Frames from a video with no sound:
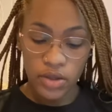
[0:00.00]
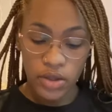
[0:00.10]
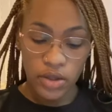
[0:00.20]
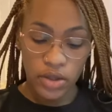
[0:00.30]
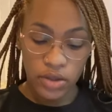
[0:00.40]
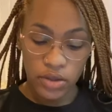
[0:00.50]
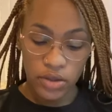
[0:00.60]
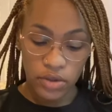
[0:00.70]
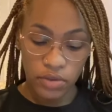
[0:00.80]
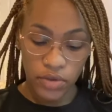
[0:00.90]
And then the
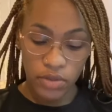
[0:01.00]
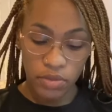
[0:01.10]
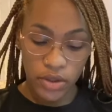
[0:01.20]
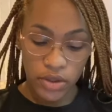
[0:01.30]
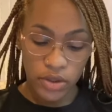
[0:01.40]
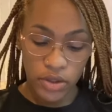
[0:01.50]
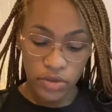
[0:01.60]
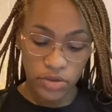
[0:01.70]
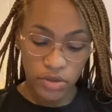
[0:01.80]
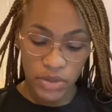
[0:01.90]
3 prong, it
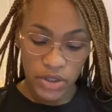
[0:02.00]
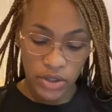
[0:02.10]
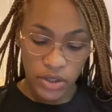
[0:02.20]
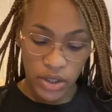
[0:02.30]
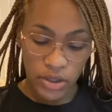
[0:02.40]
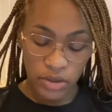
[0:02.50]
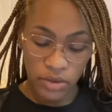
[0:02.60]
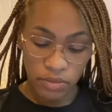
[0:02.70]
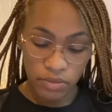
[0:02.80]
usually makes it tighter.